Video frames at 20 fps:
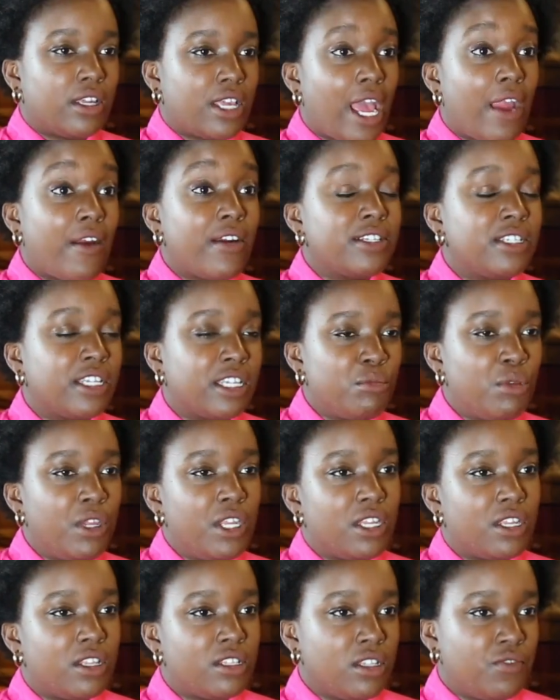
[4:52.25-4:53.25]
character
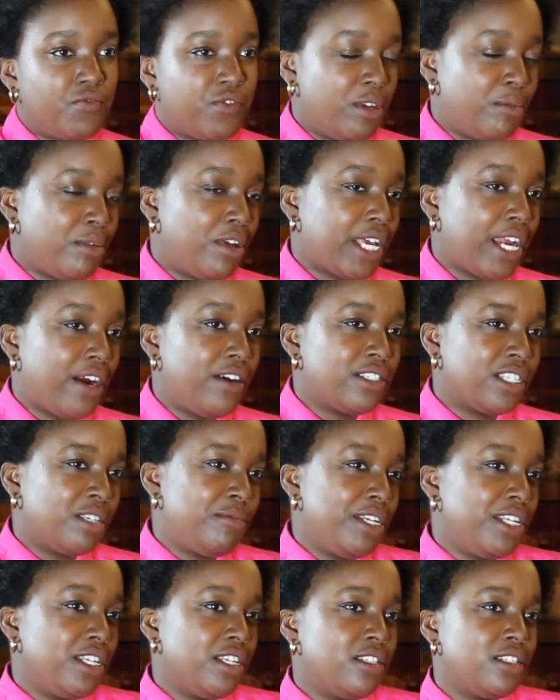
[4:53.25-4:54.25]
comedians and female character
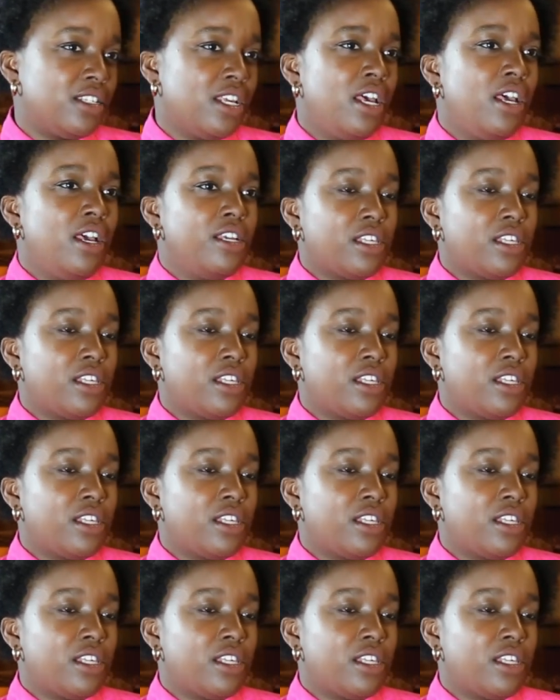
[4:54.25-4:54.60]
comedians.